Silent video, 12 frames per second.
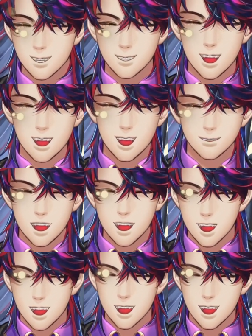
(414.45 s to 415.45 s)
No, no,
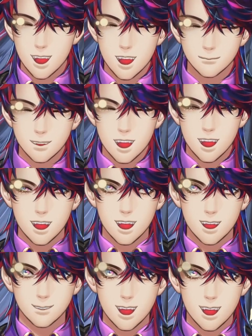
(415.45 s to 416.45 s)
I, am not I'm
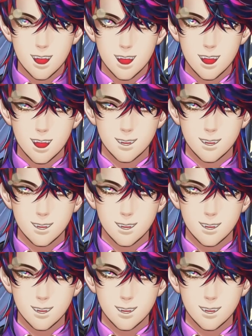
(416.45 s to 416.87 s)
not dead yet.